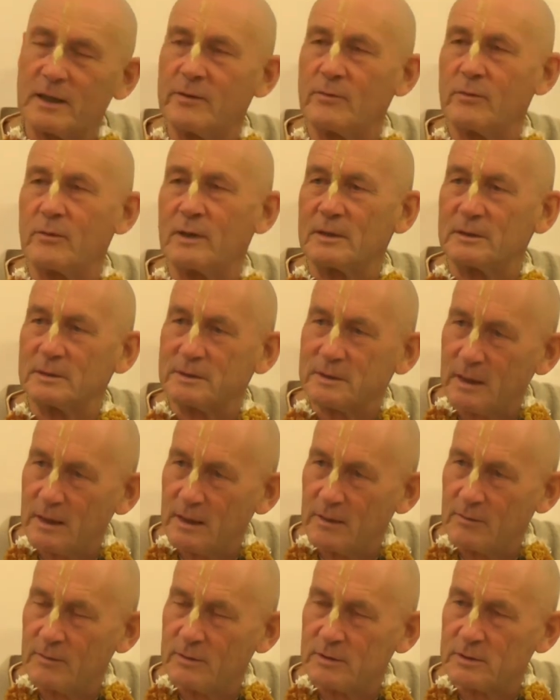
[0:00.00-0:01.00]
never
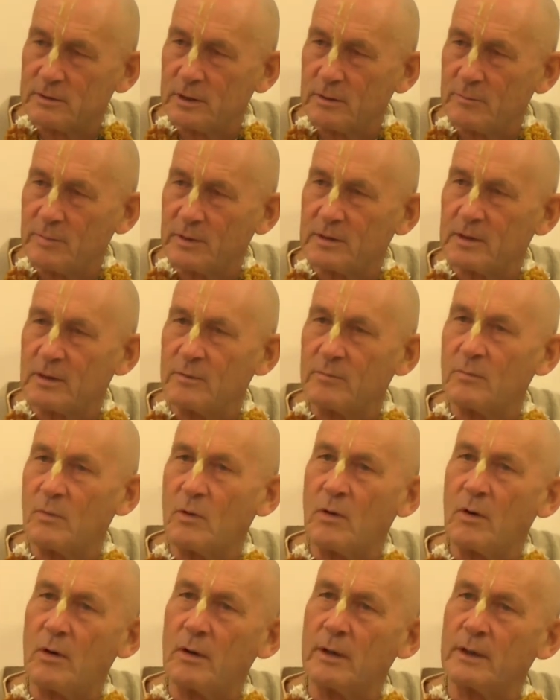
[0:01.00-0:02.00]
understand Krishna. But the
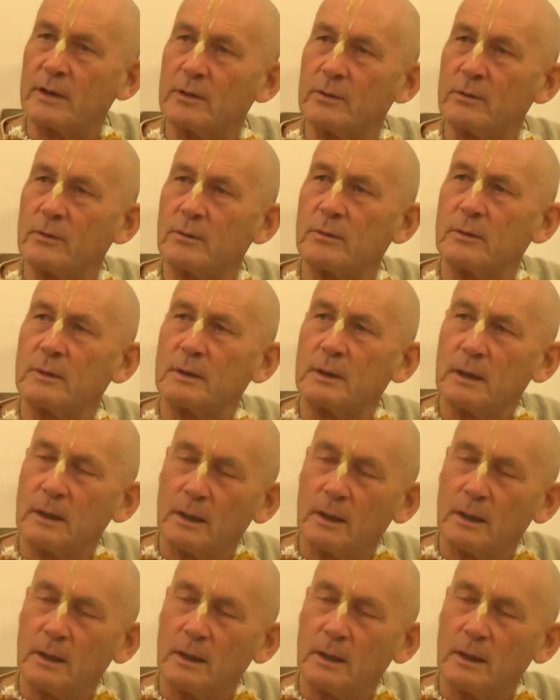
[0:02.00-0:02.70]
more you